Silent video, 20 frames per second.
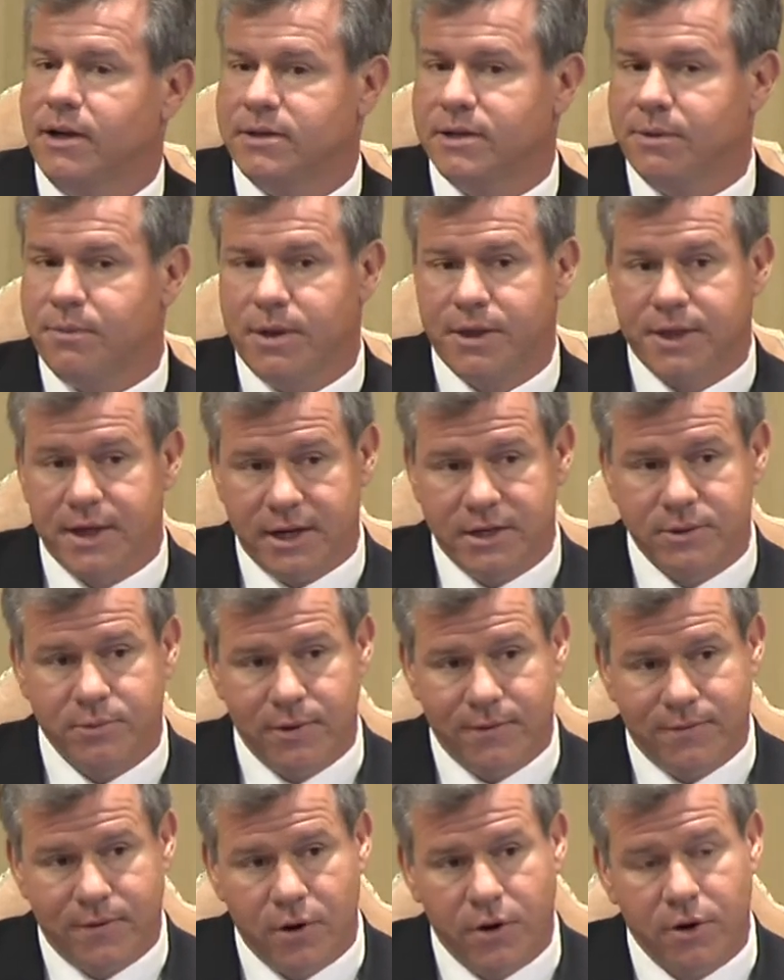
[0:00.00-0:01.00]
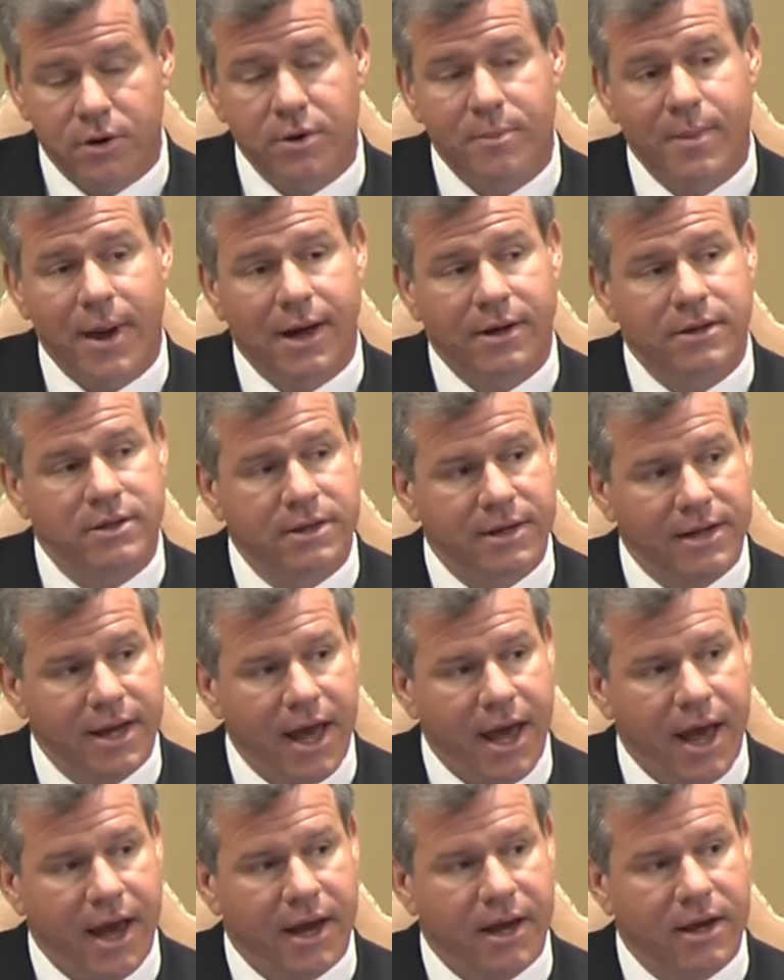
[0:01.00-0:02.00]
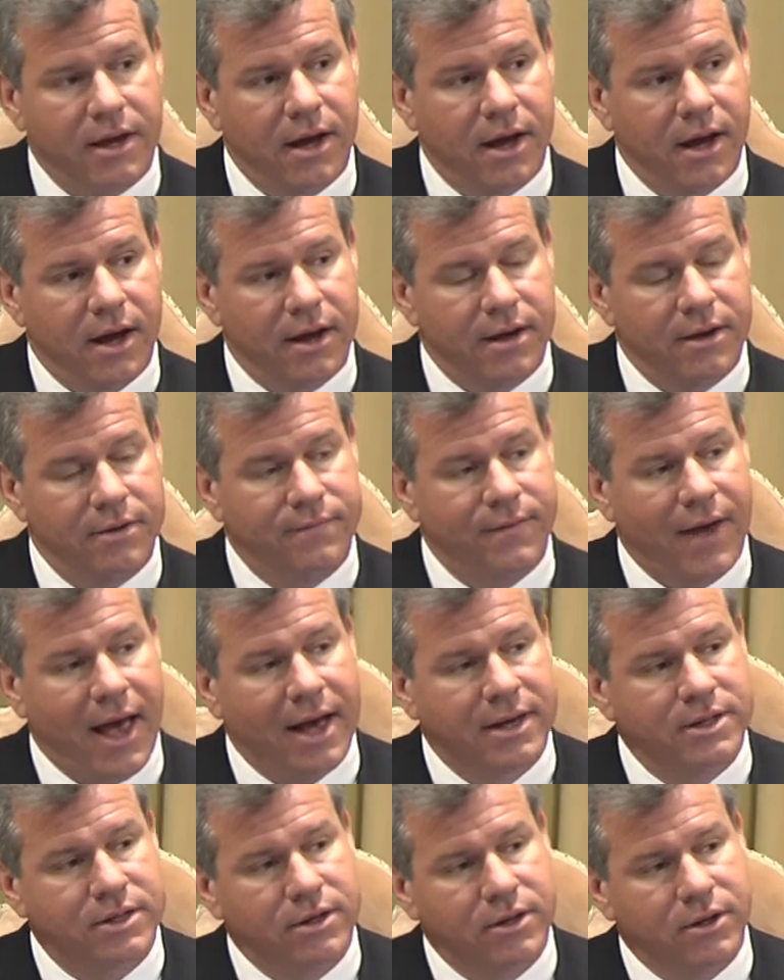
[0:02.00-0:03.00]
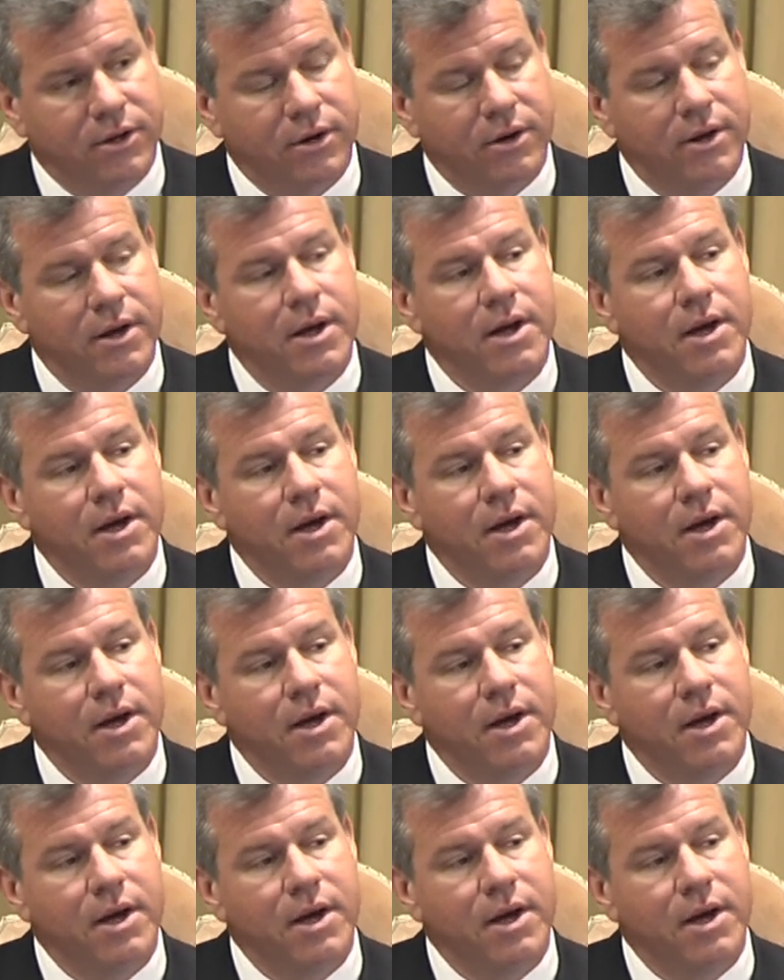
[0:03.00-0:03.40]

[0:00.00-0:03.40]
some of the things we've heard about today, uh, vascular,